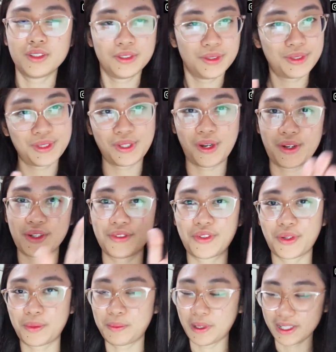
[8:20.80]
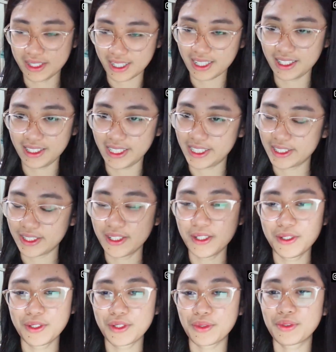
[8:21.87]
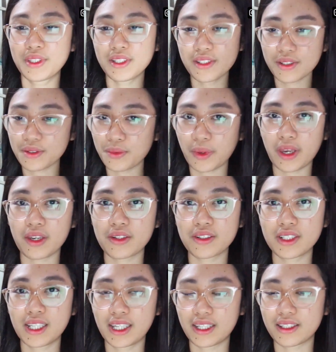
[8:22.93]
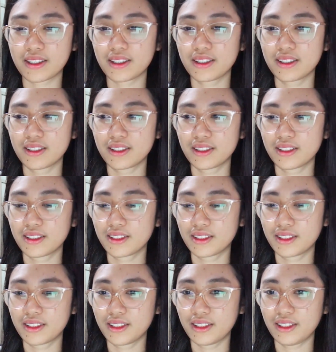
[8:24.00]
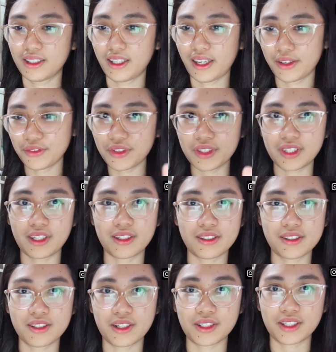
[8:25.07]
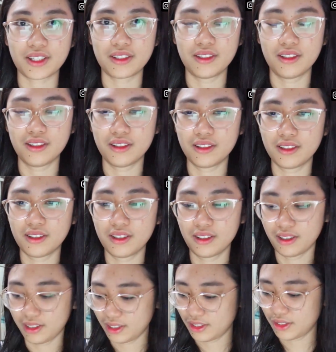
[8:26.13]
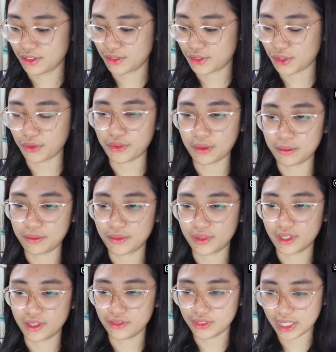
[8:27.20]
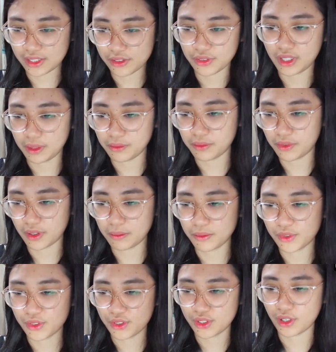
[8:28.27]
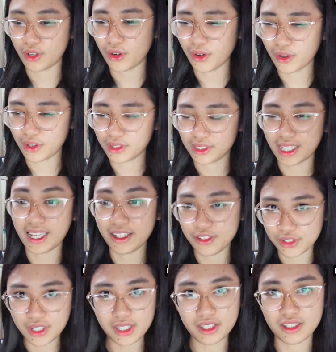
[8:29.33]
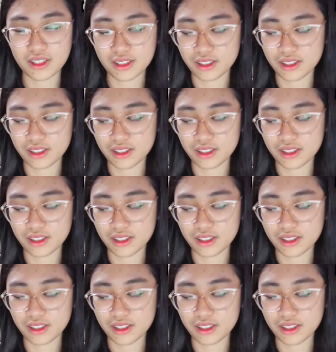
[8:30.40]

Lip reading: Sorry for pausing a lot. So this is where like everything started. So that's really from SeoTaiji,